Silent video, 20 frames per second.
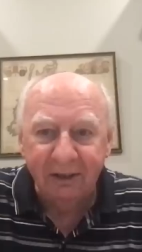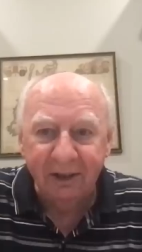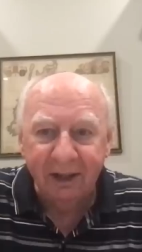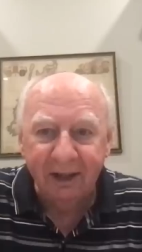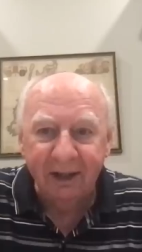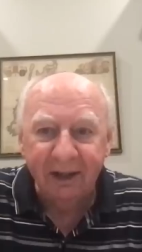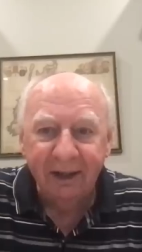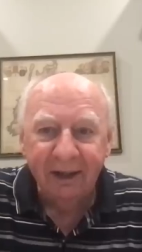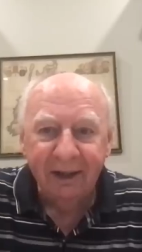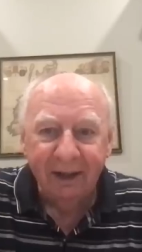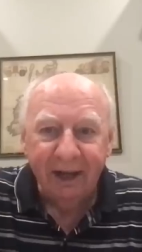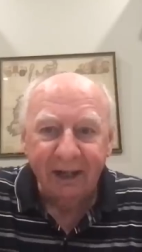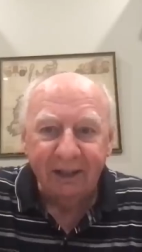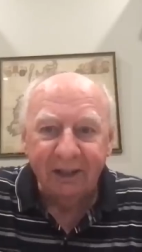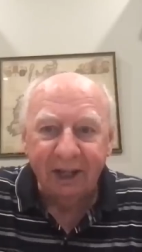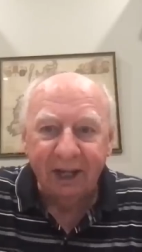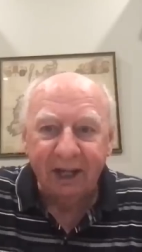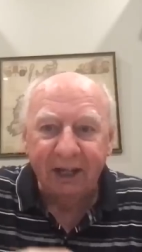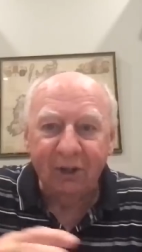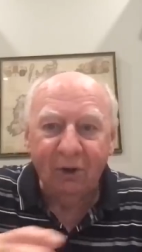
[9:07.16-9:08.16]
there and
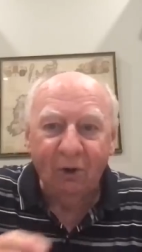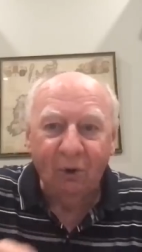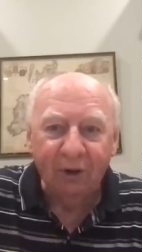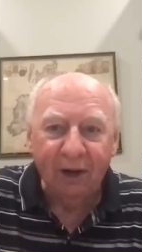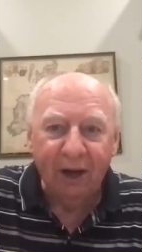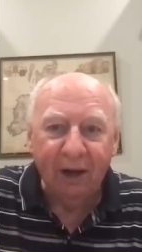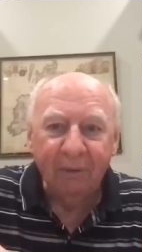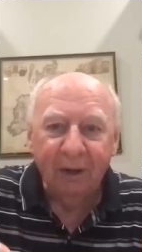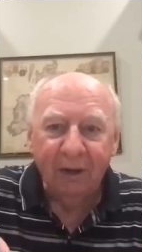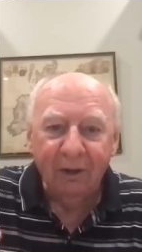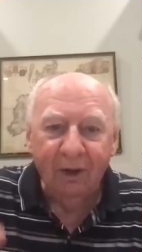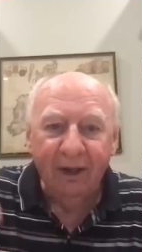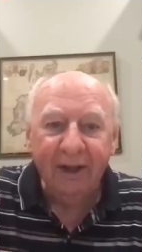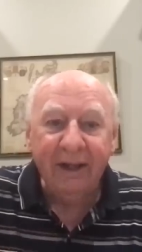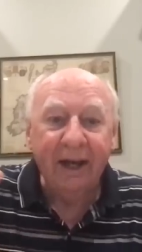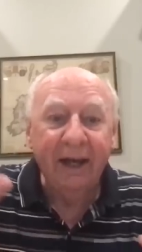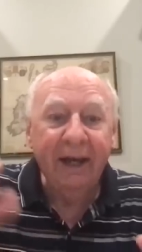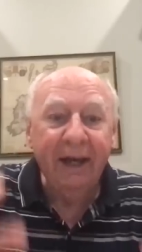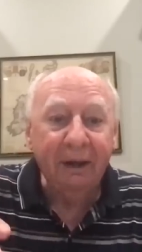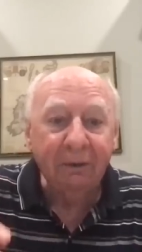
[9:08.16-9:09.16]
getting caught up like
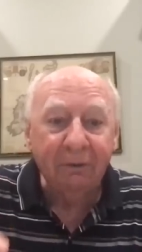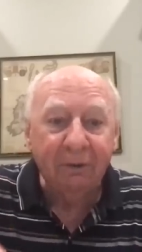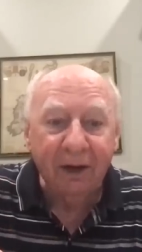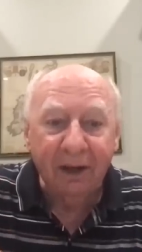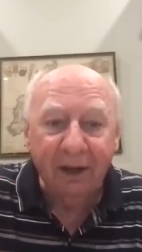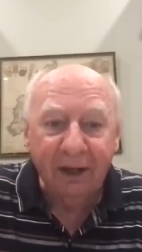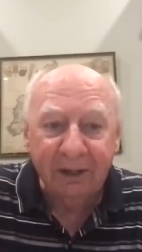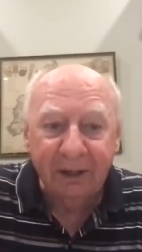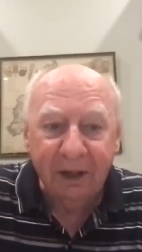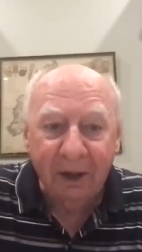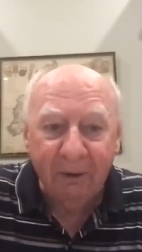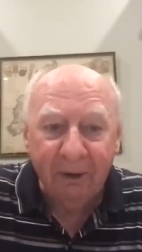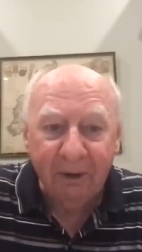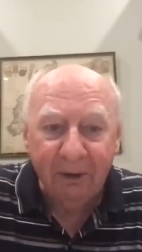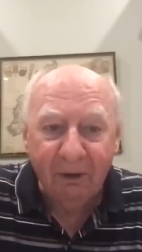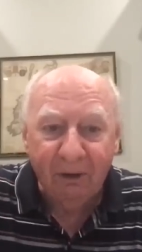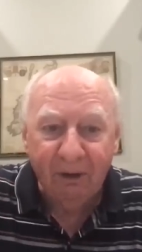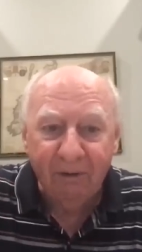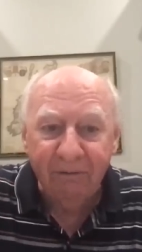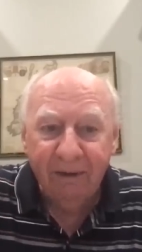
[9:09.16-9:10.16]
a hand grenade going
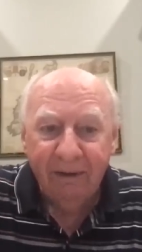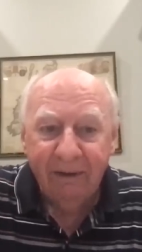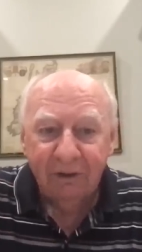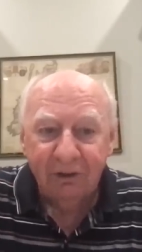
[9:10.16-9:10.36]
off.